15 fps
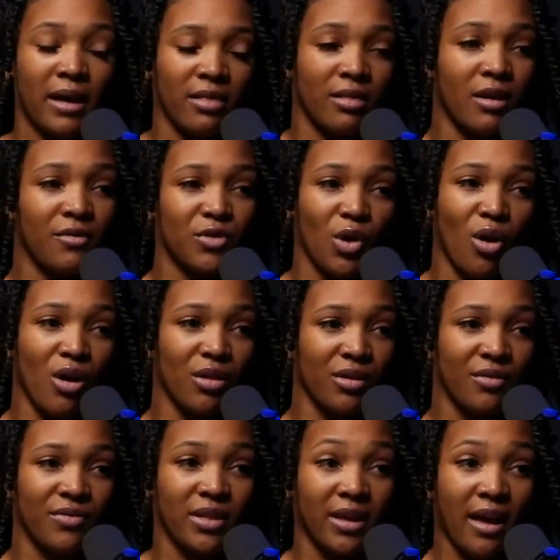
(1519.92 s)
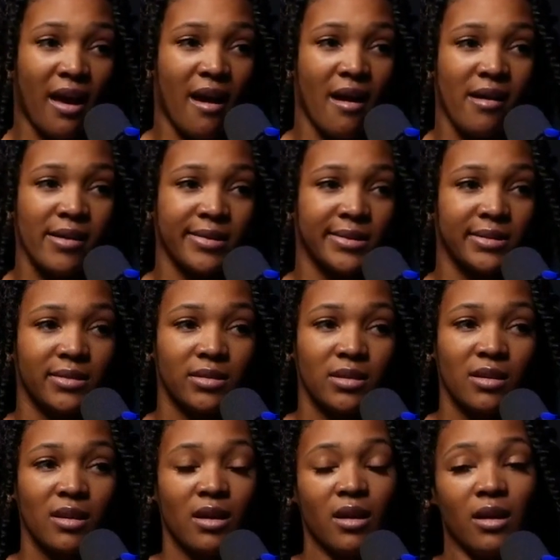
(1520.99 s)
I loved all of the
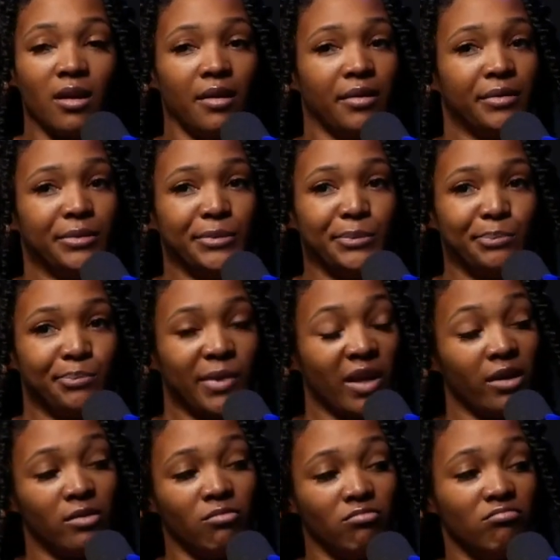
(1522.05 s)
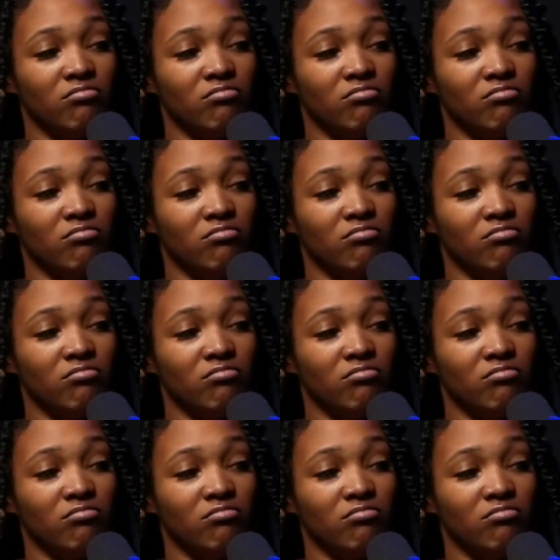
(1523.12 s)
cast. Yeah.